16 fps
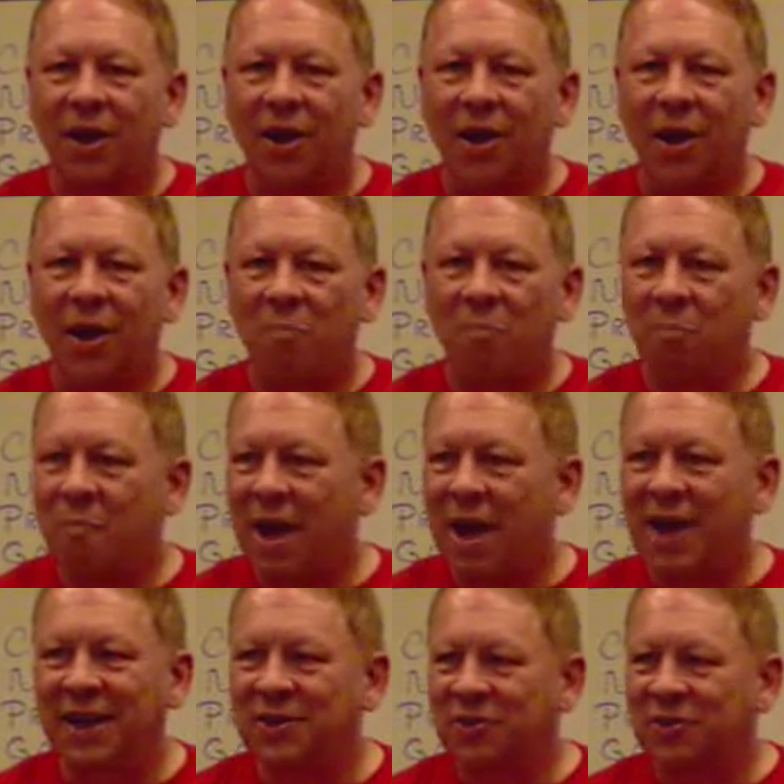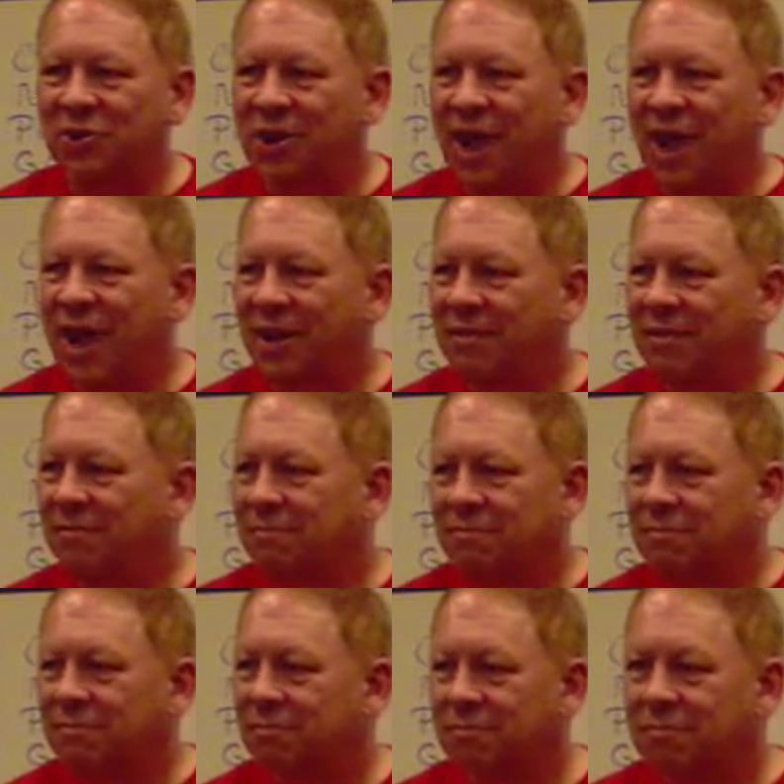our minds are not
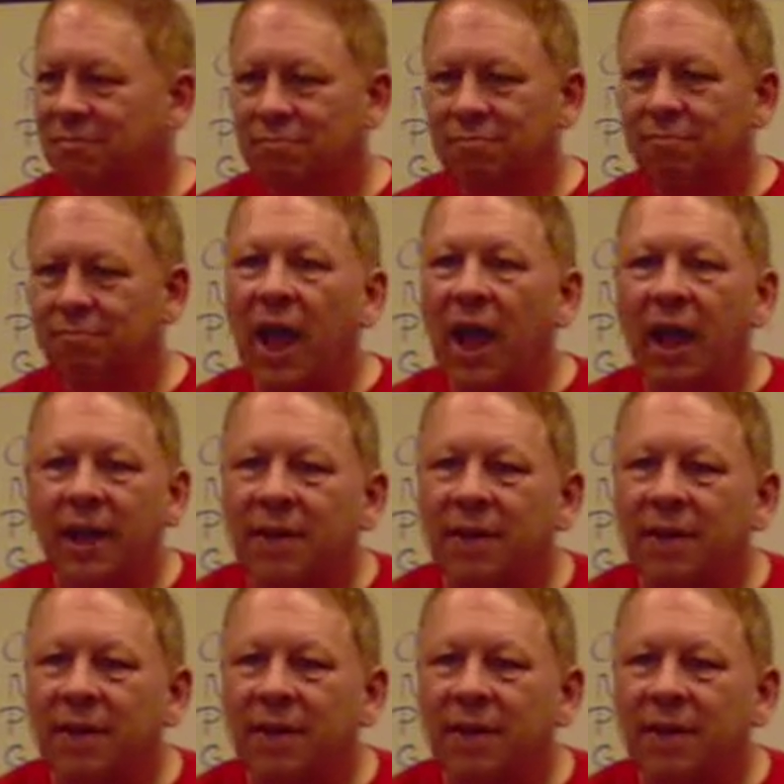blank.